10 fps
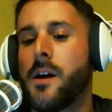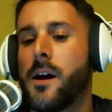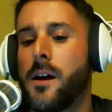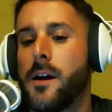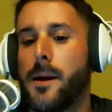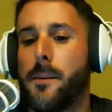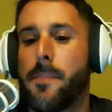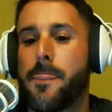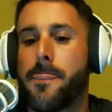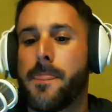
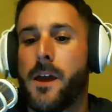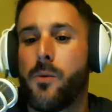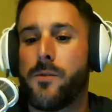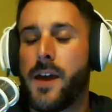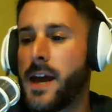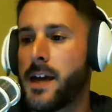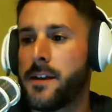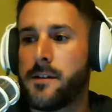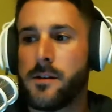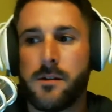And we've
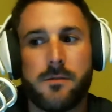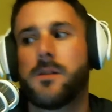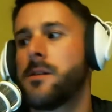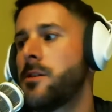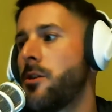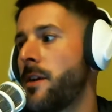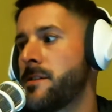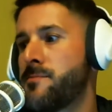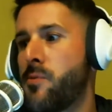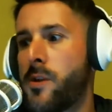had, you know, at
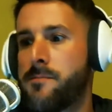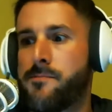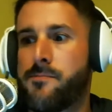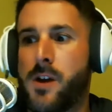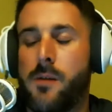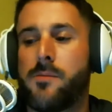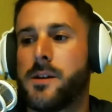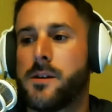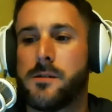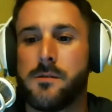this point,
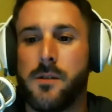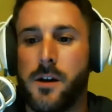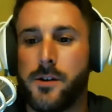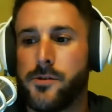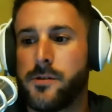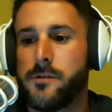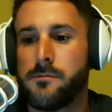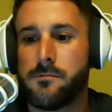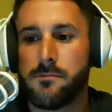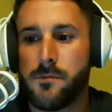probably 100
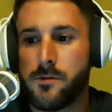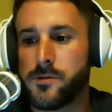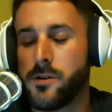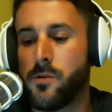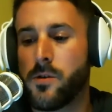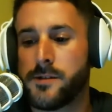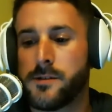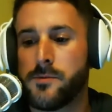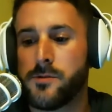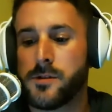or so
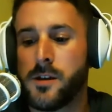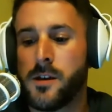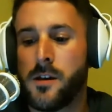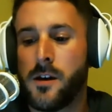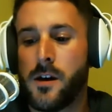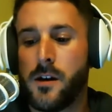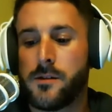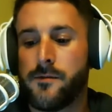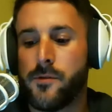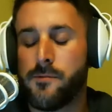customers
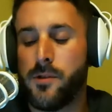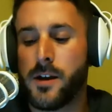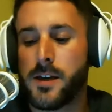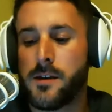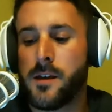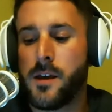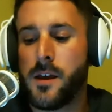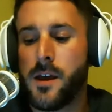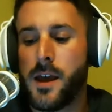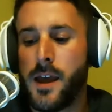for the plugin,
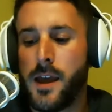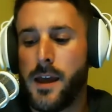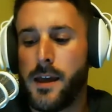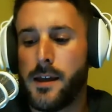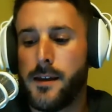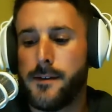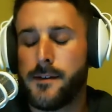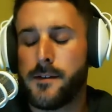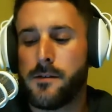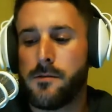
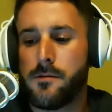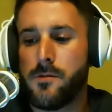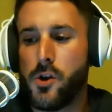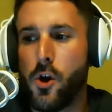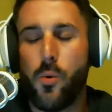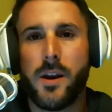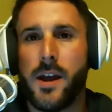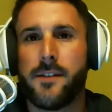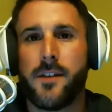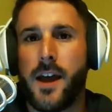and no one
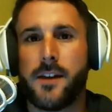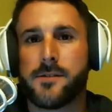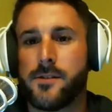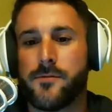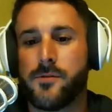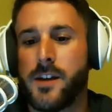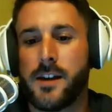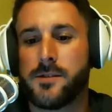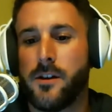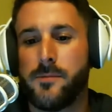has asked us for
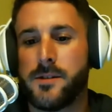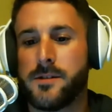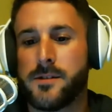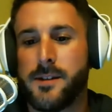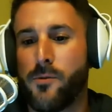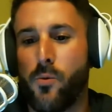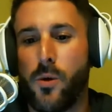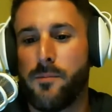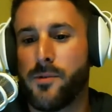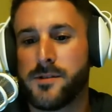taxonomies except for
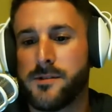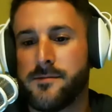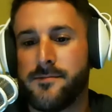one person.